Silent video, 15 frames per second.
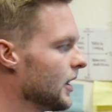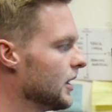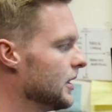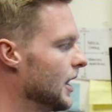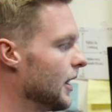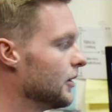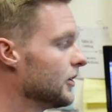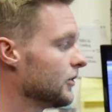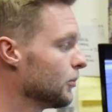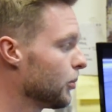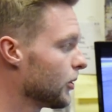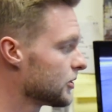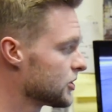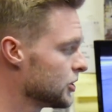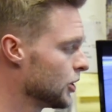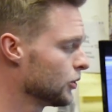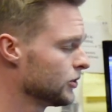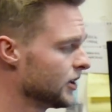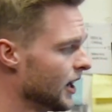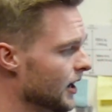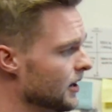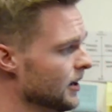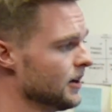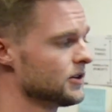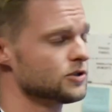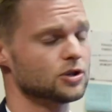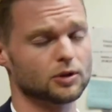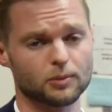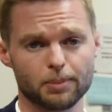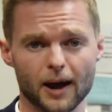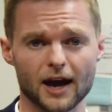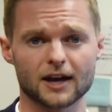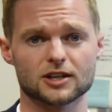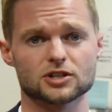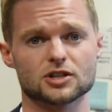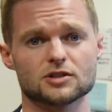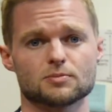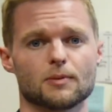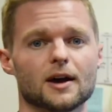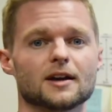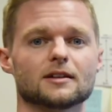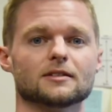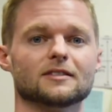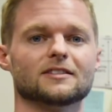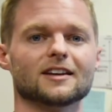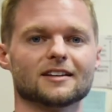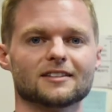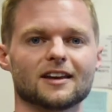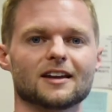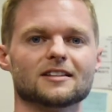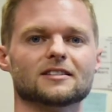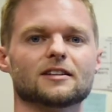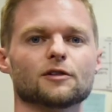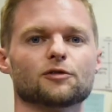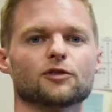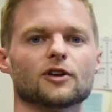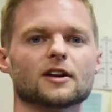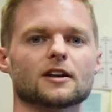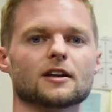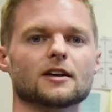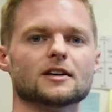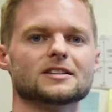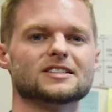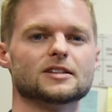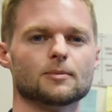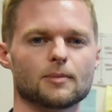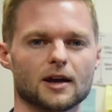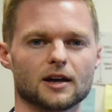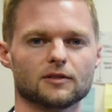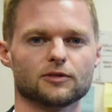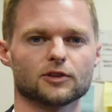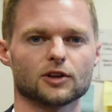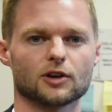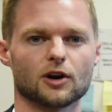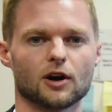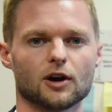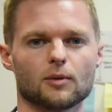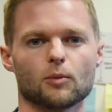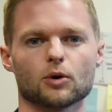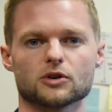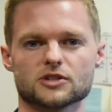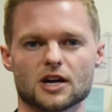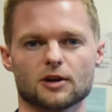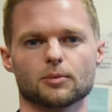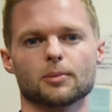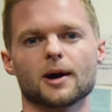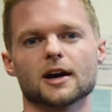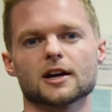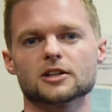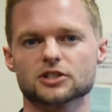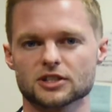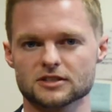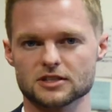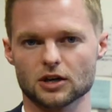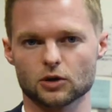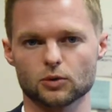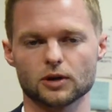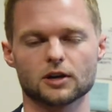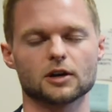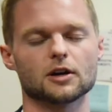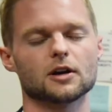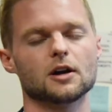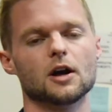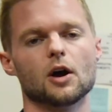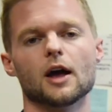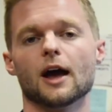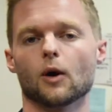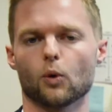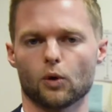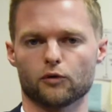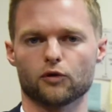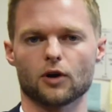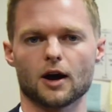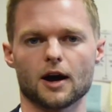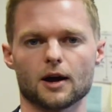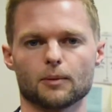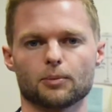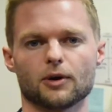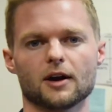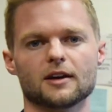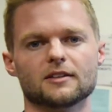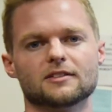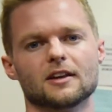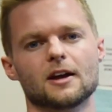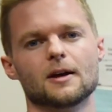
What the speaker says: Now, it is important to note that certain packages might dictate different demand for the car. A more desirable package can sell quicker or for a higher price,